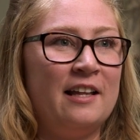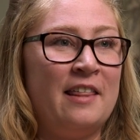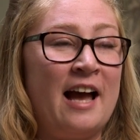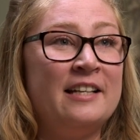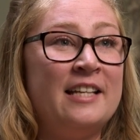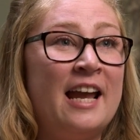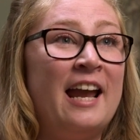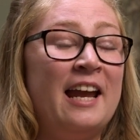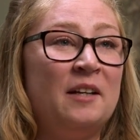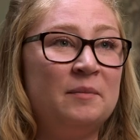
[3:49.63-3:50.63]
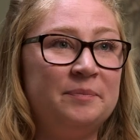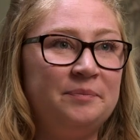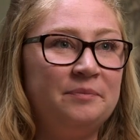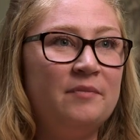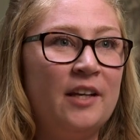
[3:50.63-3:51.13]
That day,
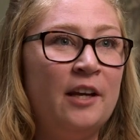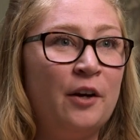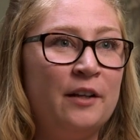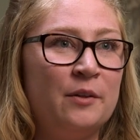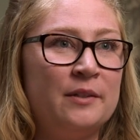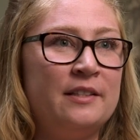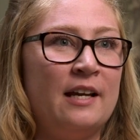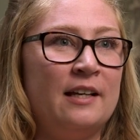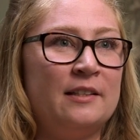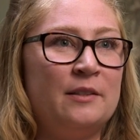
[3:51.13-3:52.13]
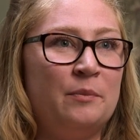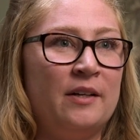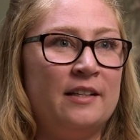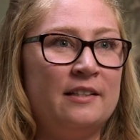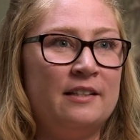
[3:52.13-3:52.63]
hearing those things
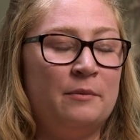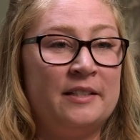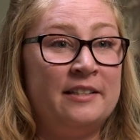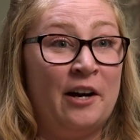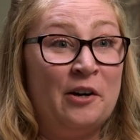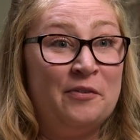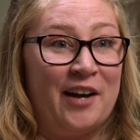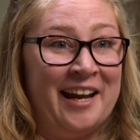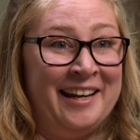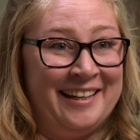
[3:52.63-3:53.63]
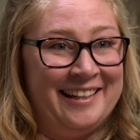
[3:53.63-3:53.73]
was terrifying